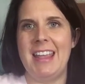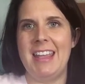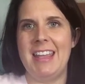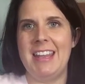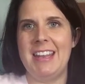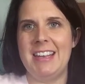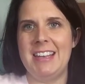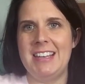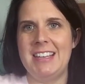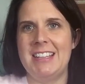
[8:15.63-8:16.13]

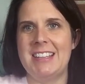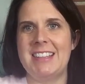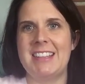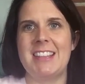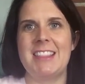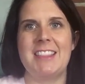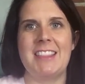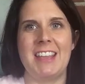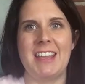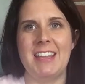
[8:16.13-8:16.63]
and
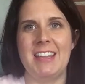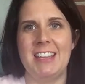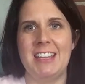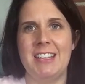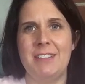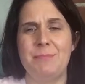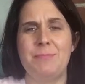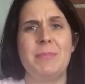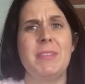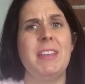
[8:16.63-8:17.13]
the thinking,
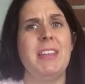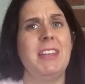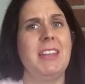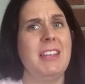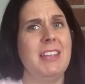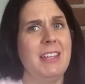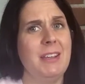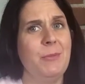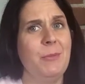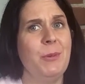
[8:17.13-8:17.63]
and
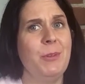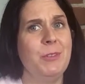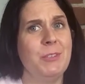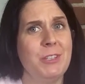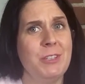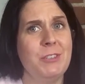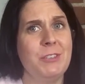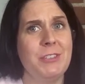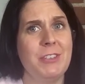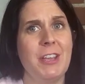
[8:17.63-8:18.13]
it will
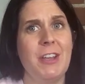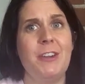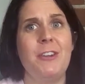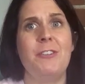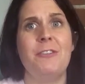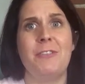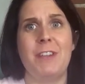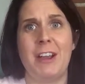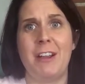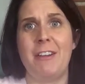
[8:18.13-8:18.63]
do so
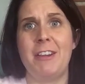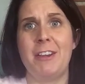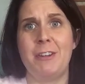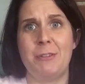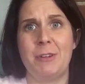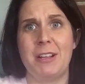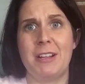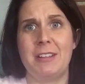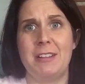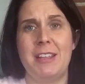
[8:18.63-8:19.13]
very
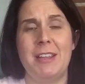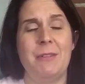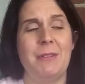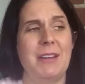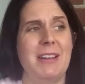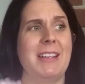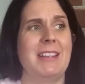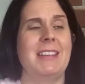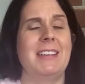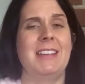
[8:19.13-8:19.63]
quickly when
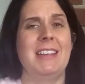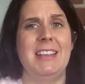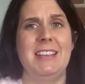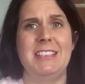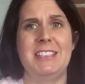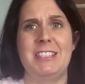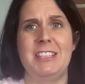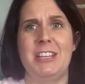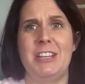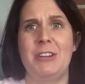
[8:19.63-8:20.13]
it
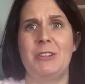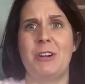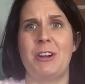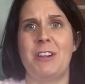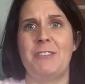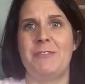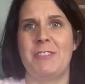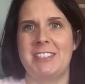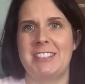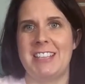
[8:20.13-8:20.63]
needs to, or
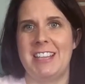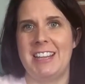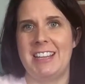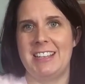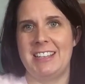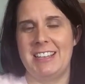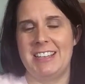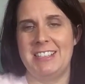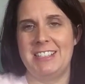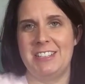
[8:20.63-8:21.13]
it feels like
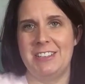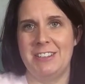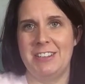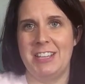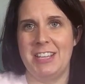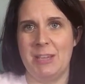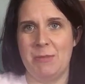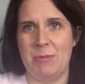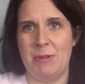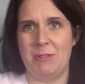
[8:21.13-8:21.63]
it needs to to
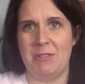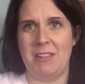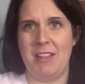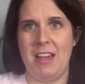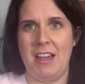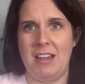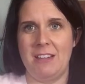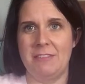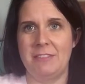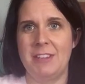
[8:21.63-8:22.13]
keep you
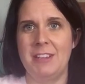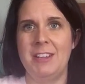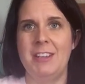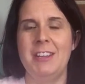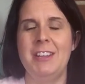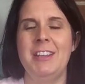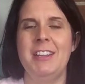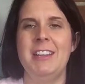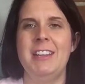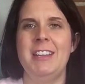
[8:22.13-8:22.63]
alive.
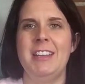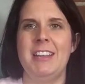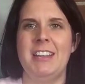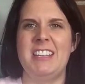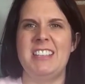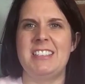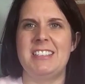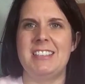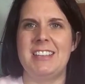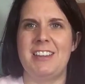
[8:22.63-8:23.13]

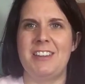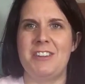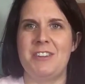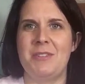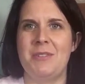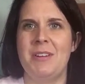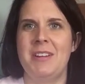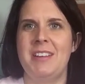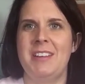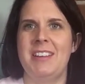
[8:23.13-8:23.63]
And
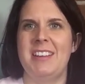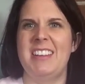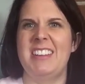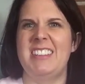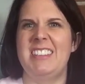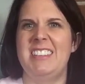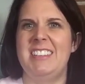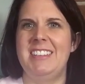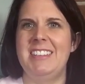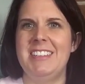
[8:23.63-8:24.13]
so
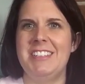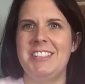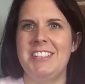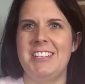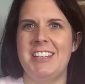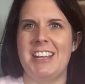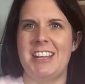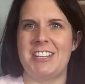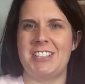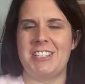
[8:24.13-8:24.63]
addiction
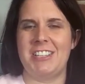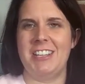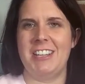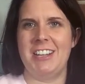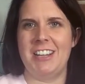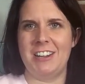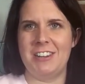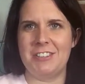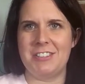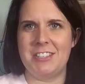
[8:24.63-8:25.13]
actually
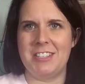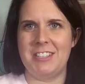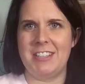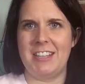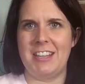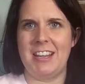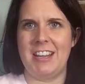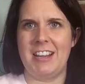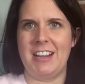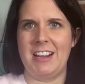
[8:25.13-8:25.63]
goes in
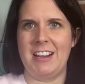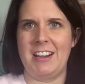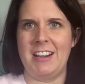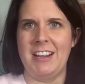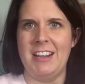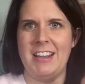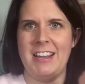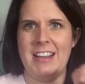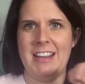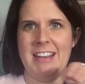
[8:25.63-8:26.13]
there
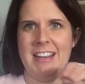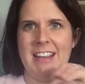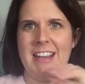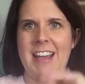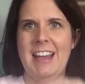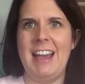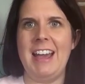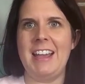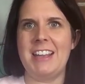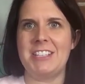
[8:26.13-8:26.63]
and
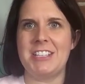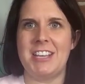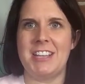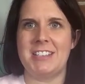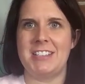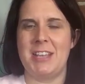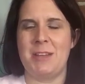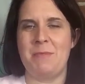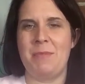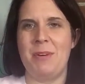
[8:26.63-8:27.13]
hijacks
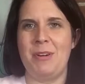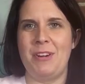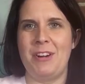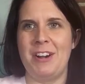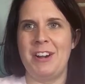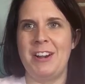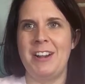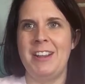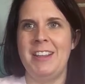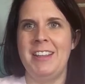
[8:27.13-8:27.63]
that
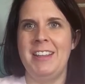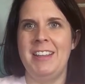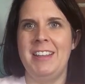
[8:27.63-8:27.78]
part,